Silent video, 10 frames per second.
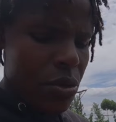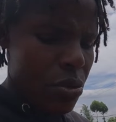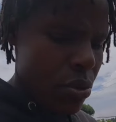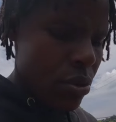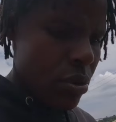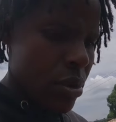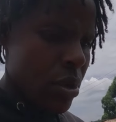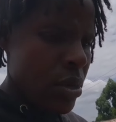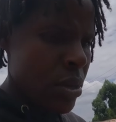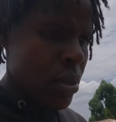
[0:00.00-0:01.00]
so
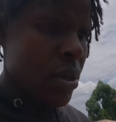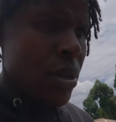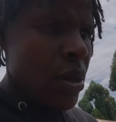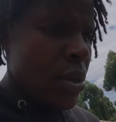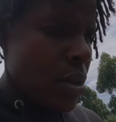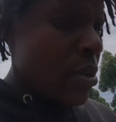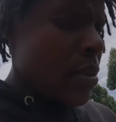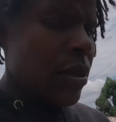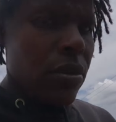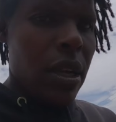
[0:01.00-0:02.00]
we
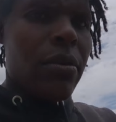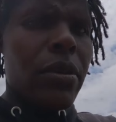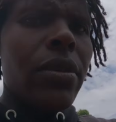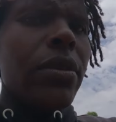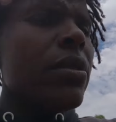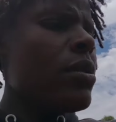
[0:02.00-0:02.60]
want to learn more.